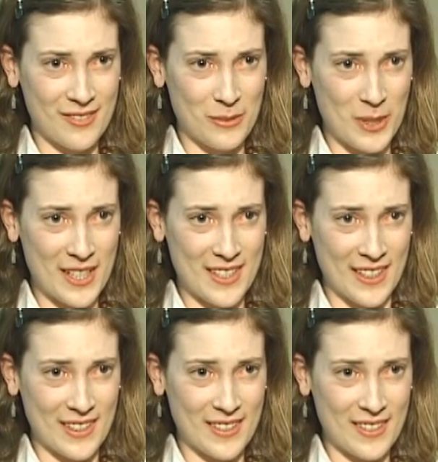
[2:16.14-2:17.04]
what is
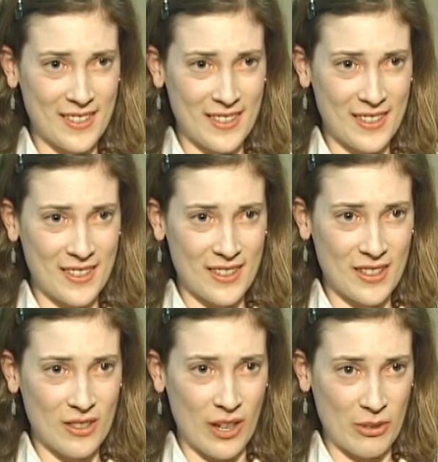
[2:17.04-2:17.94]
it?
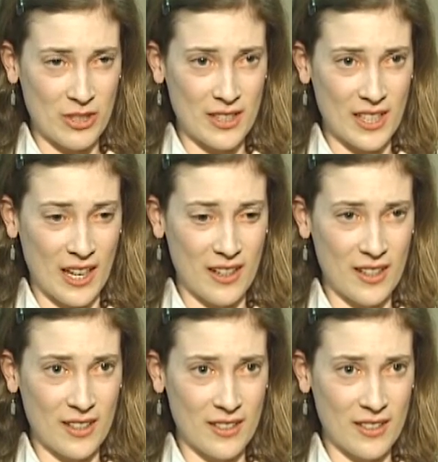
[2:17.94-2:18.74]
Crouching Tiger?